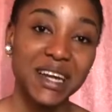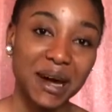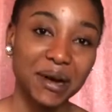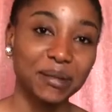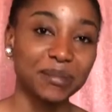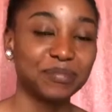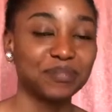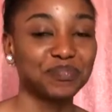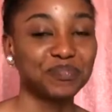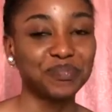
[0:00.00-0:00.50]

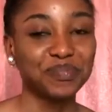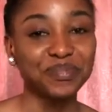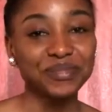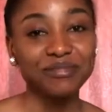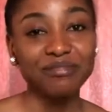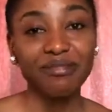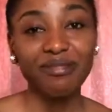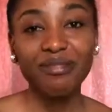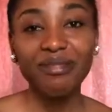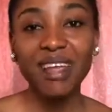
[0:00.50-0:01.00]
Now,
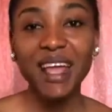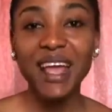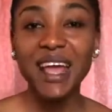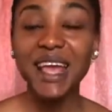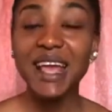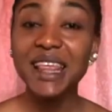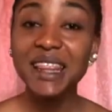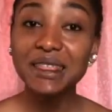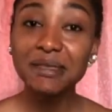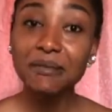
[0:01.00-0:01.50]

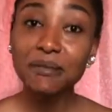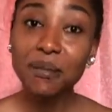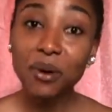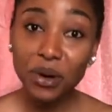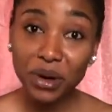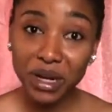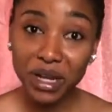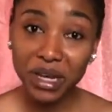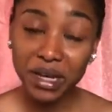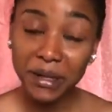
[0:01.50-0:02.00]
in the
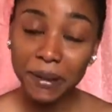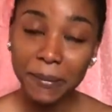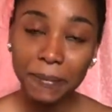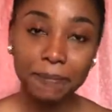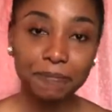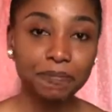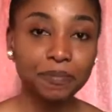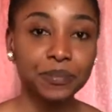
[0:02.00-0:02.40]
morning,